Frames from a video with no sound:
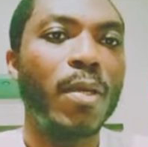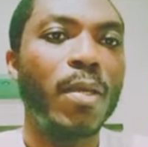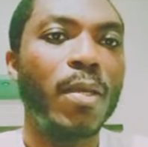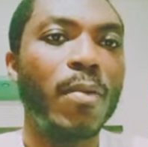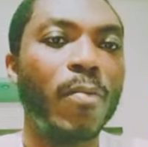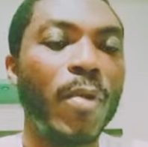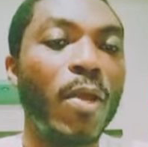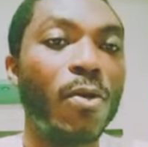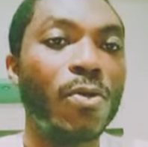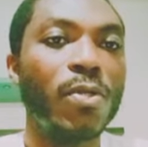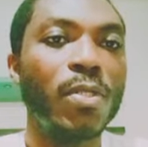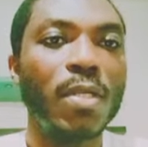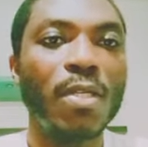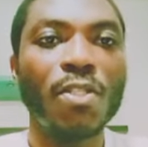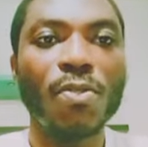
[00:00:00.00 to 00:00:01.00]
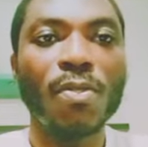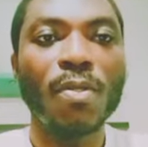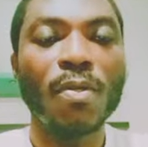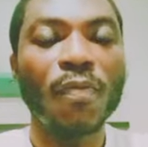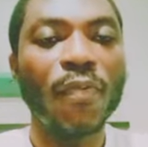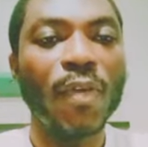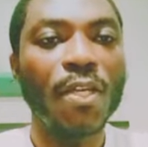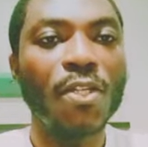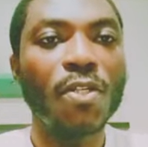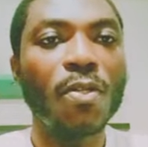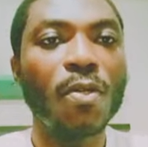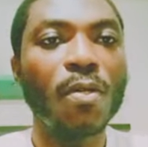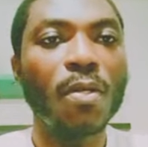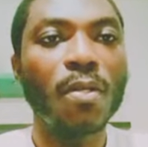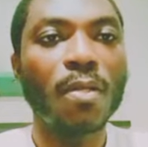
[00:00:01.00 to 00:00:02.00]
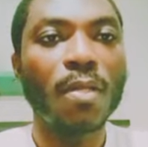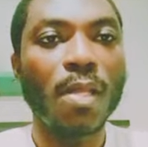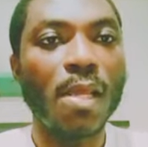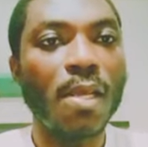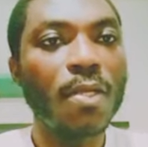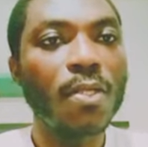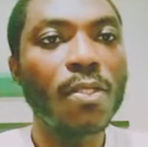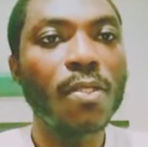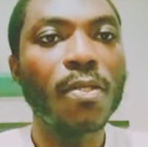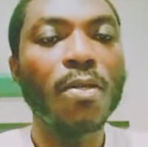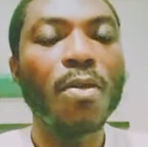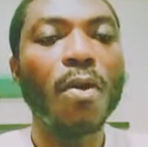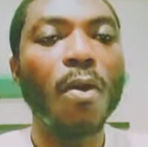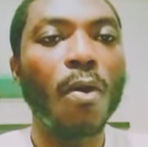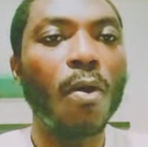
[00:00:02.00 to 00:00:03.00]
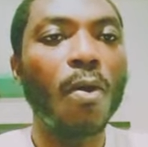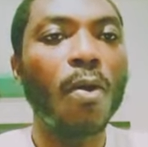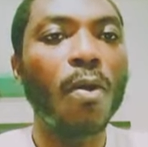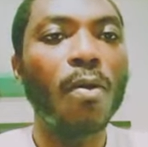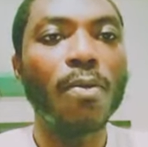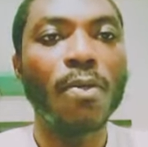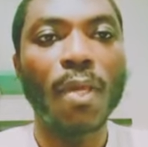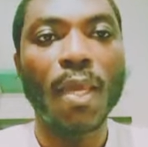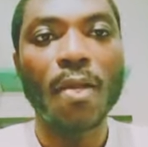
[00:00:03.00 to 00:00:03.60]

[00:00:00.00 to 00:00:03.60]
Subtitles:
will also send you a notification on this, or you can